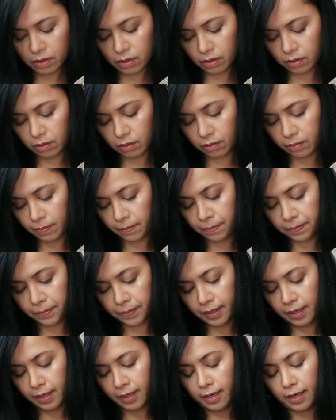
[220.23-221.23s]
So
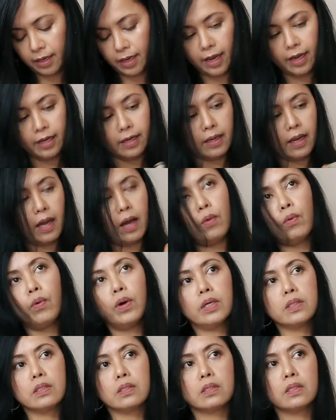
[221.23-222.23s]
yeah, and that
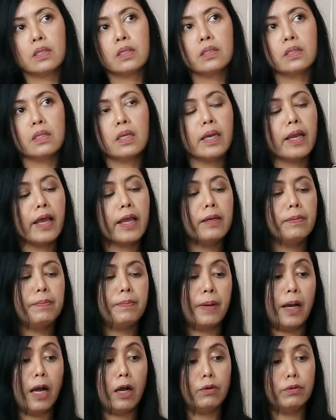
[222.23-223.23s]
was
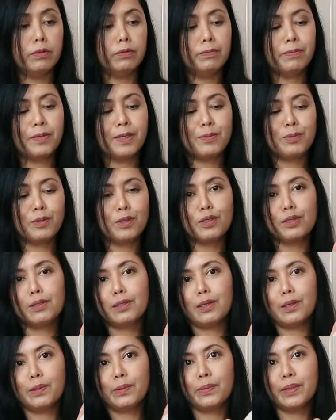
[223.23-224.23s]
£69 from John
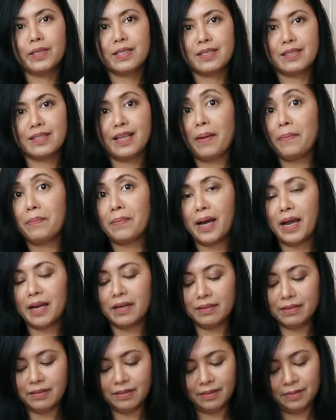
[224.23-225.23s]
Lewis. Not
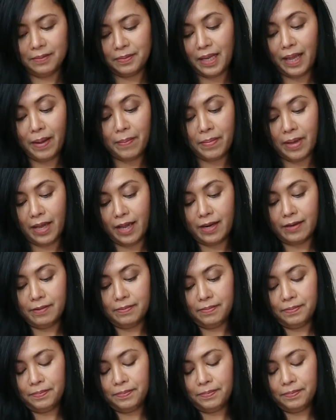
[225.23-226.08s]
bad, not bad.